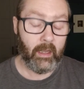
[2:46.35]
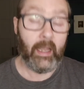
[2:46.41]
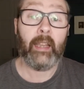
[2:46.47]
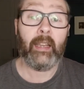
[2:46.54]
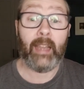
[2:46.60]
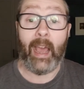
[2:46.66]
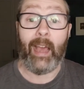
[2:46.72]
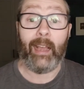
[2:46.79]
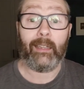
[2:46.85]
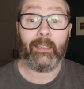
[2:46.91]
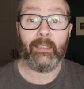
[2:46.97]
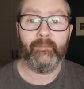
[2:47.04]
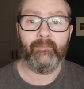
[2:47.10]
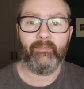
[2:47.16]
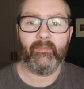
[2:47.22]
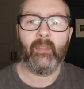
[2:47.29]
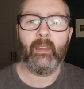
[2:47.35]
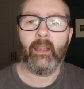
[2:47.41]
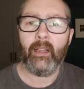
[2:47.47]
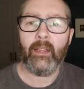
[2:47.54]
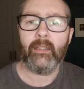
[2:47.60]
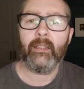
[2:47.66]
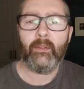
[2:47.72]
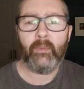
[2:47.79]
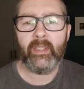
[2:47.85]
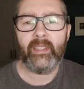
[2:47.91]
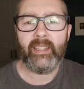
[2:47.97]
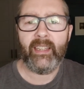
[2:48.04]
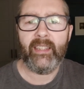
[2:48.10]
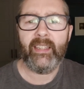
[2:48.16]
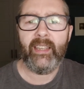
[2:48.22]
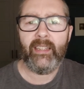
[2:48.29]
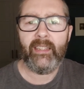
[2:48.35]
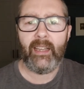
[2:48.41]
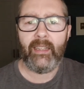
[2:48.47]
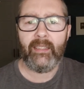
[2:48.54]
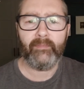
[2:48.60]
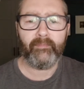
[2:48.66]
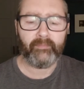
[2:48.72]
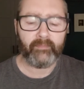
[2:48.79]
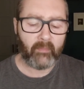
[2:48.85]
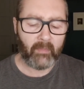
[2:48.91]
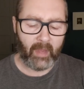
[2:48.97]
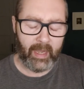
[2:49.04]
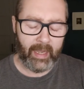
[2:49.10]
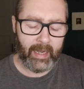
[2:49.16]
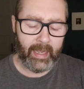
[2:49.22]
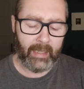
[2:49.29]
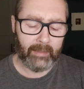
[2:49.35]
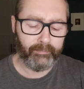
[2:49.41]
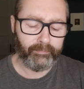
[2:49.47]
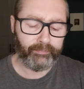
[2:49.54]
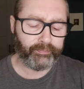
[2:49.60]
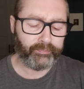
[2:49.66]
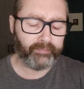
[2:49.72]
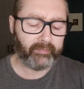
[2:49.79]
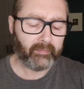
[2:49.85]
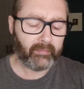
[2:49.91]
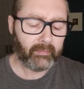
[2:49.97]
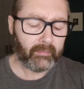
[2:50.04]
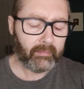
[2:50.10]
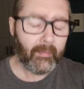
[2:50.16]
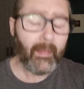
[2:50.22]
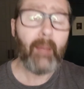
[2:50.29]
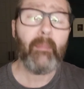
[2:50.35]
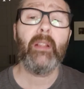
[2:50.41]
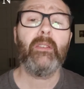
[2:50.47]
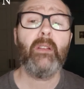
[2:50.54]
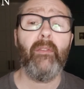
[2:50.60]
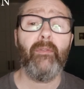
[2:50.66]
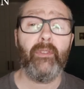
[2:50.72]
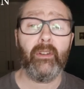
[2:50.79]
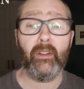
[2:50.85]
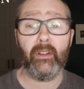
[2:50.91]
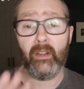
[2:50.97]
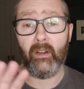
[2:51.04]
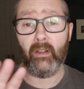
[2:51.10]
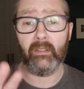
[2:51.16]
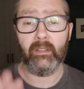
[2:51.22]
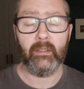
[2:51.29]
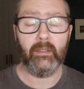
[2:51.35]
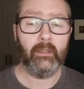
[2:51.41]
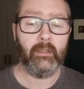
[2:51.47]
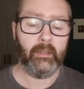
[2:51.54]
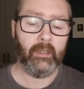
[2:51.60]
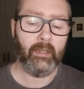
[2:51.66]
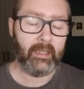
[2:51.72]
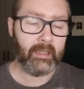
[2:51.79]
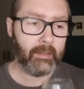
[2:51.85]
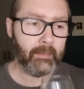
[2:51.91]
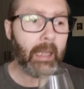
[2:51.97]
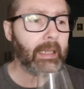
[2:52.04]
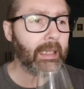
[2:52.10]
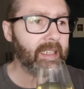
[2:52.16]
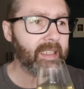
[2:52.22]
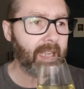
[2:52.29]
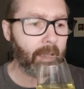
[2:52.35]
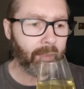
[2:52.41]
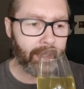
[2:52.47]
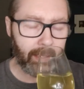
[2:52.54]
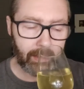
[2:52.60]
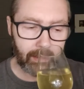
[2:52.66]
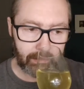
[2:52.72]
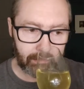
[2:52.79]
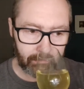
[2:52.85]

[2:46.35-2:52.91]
It knacks, as they would say in Teesside. And, but it's all for a good cause. So let's smell this, shall we?